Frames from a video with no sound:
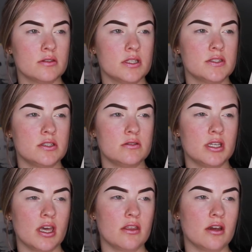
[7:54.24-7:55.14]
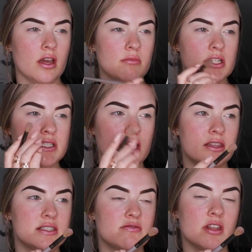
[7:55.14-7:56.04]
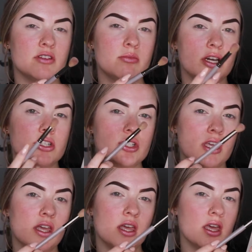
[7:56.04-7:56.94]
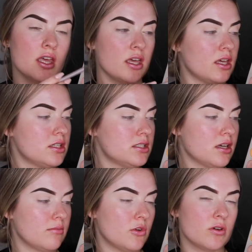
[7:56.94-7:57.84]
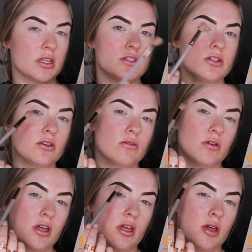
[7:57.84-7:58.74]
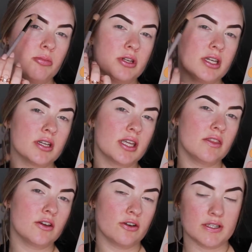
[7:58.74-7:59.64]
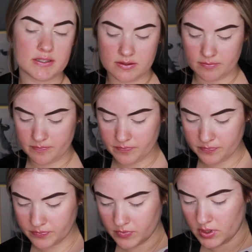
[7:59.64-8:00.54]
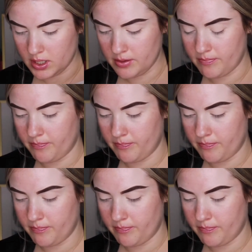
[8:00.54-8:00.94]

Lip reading: These two together. I'm gonna take this fluffy brush and I'm going to put it in the crease. Okay.